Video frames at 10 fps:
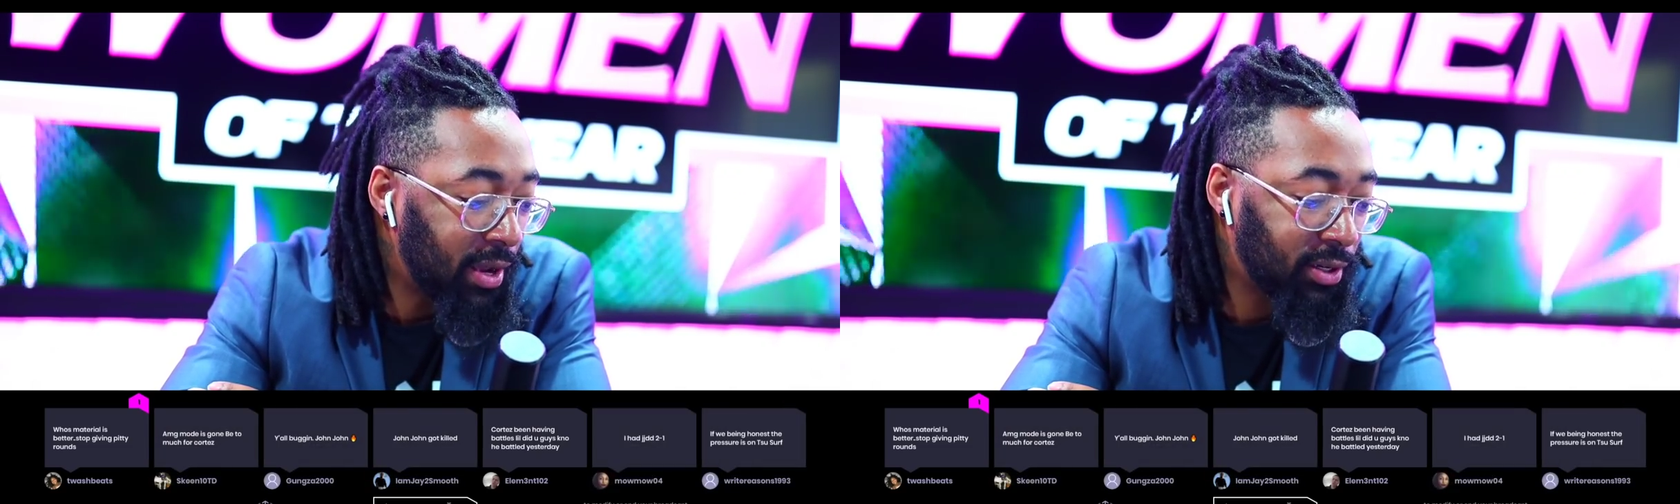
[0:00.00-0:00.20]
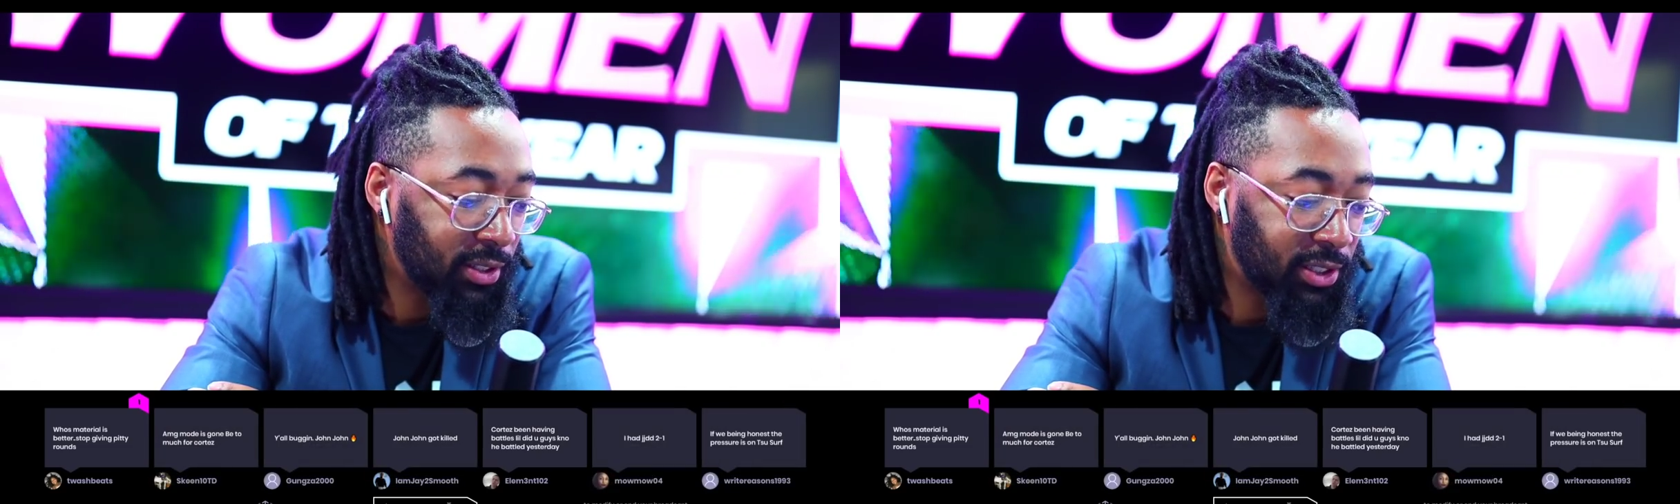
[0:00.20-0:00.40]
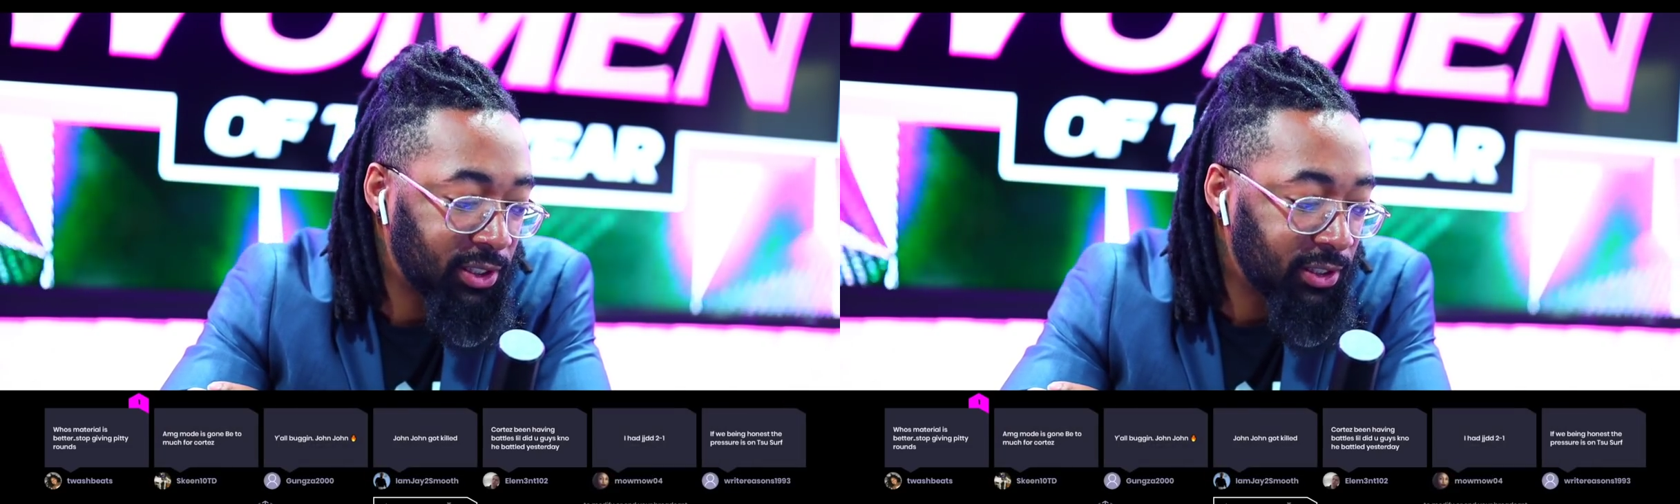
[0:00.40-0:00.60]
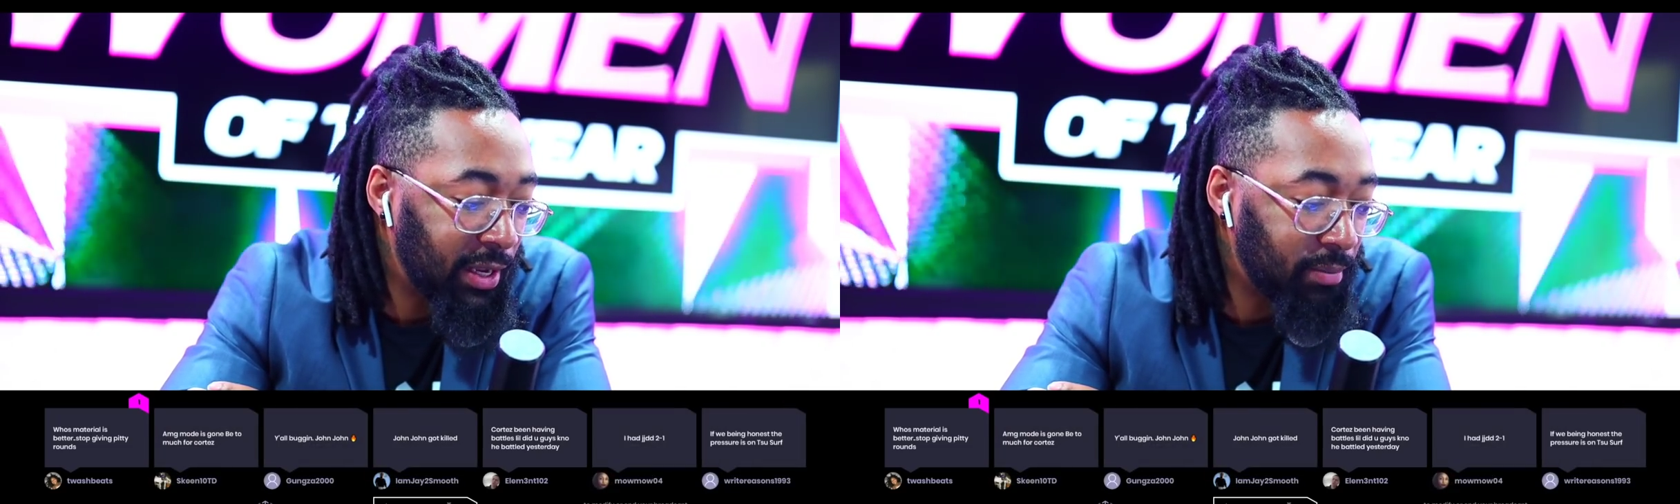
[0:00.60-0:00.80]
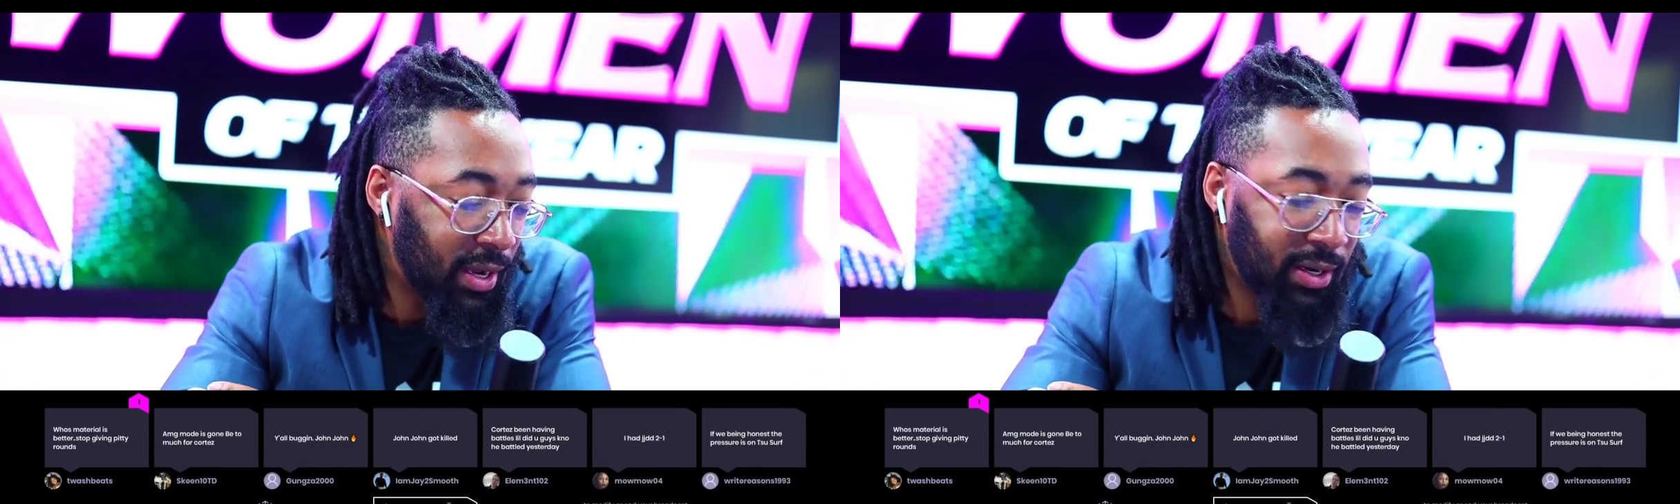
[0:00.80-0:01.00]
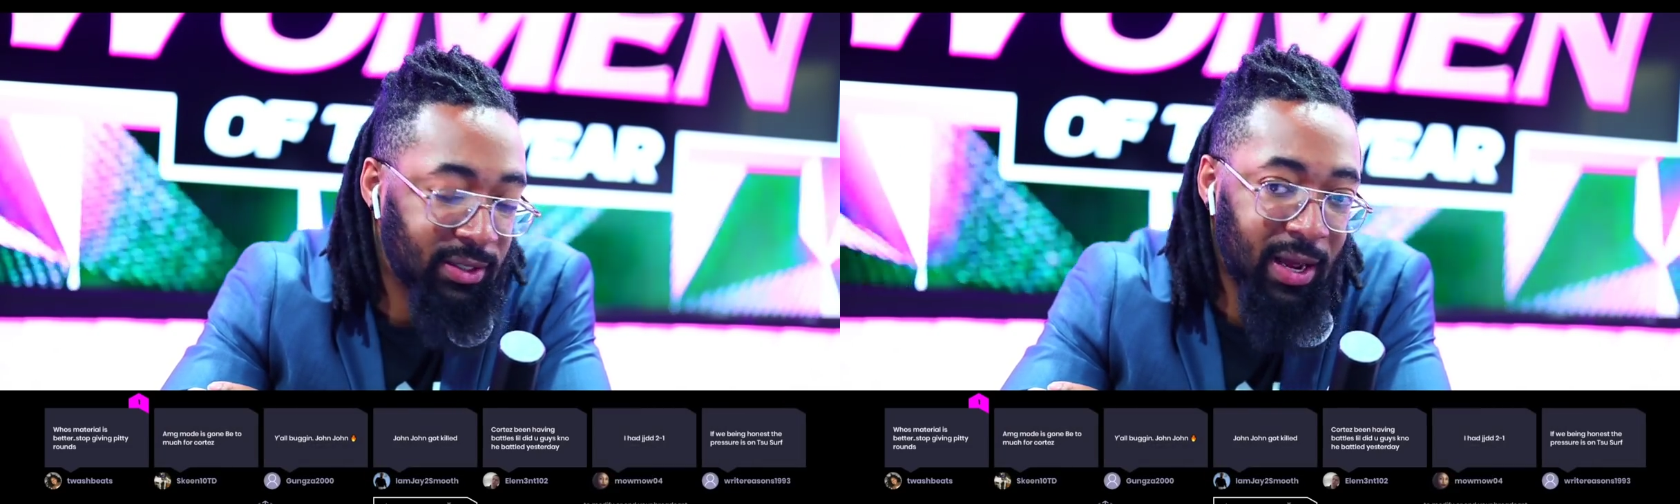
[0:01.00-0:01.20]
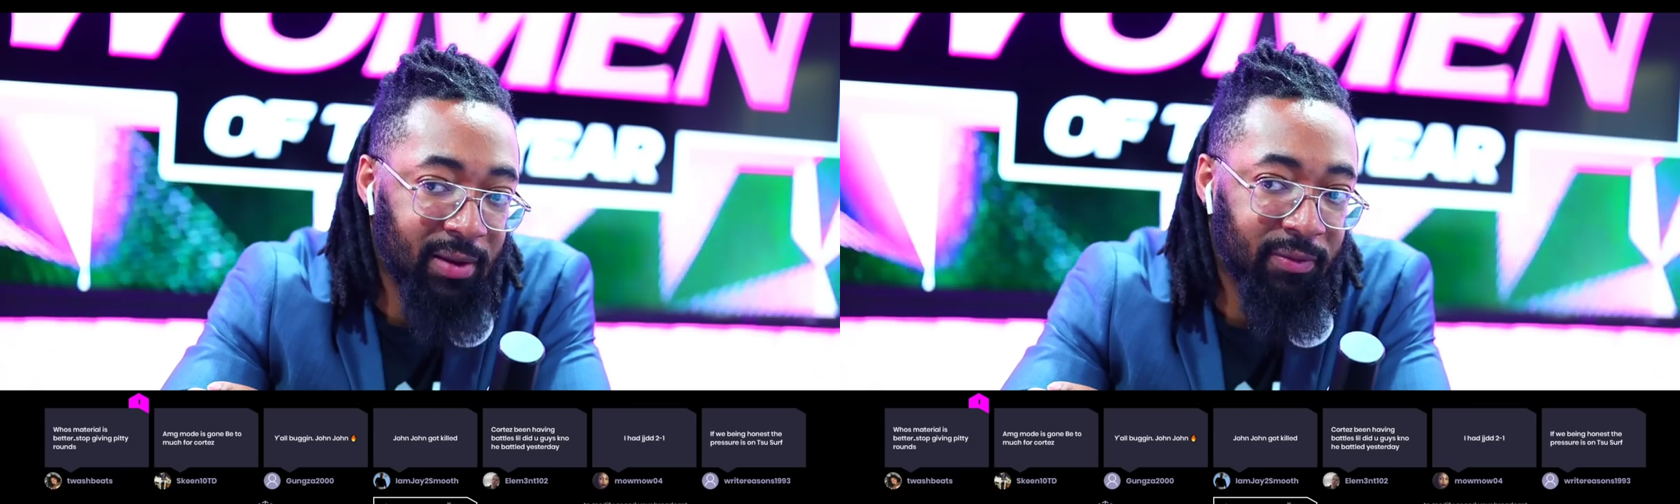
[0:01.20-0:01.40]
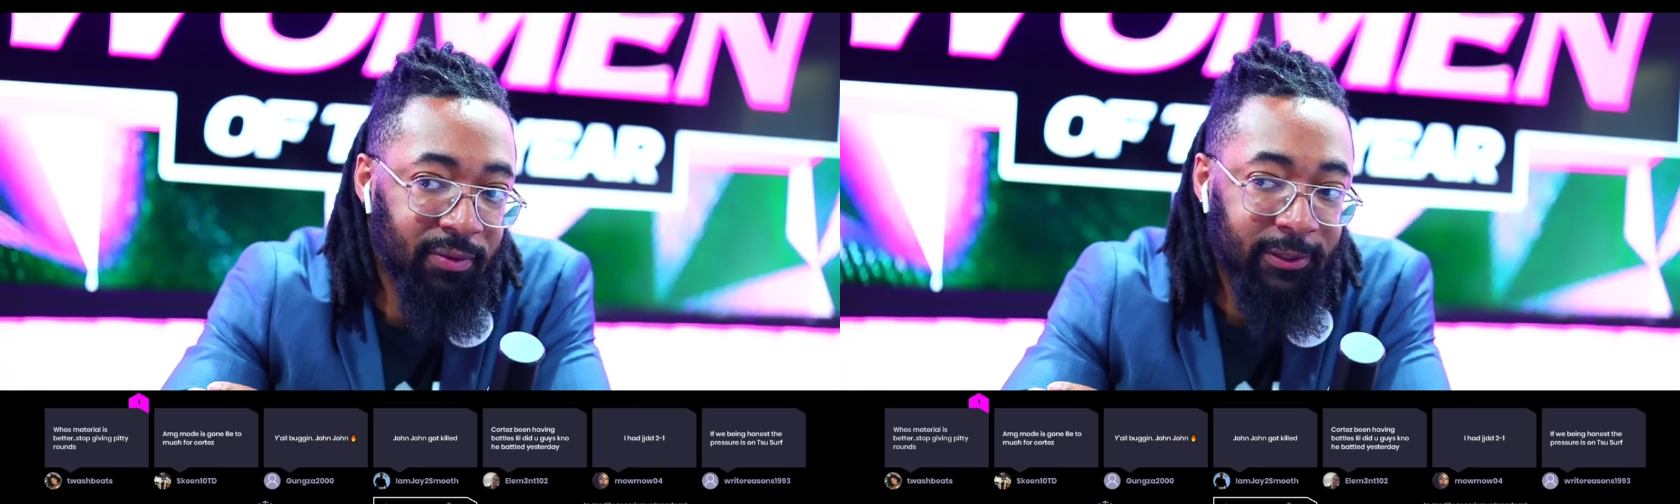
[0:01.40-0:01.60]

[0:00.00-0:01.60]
decision that he made in his life,